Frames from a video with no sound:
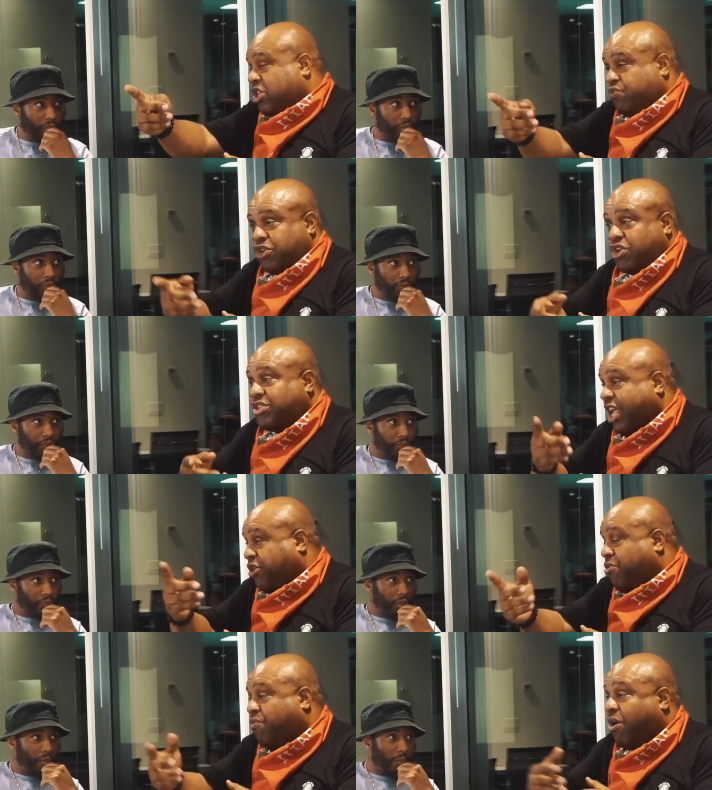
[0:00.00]
Speaker 1: did his research.
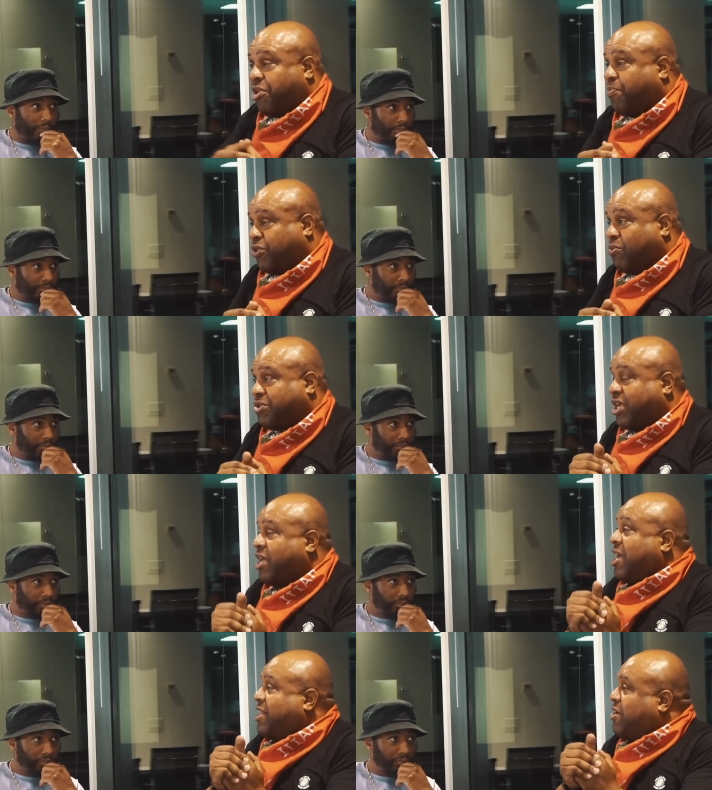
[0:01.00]
Thank you to Ron, the
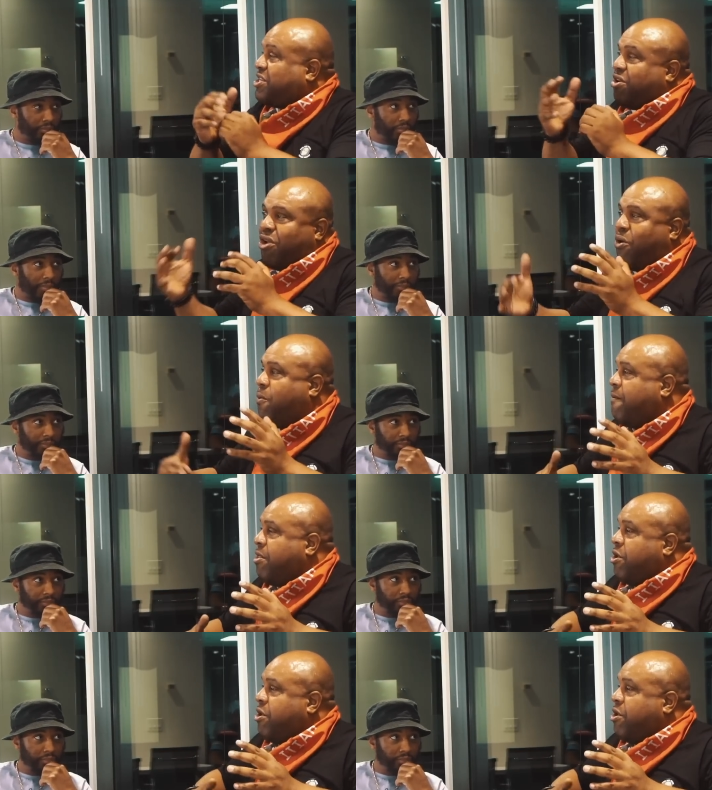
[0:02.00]
producer. They said no.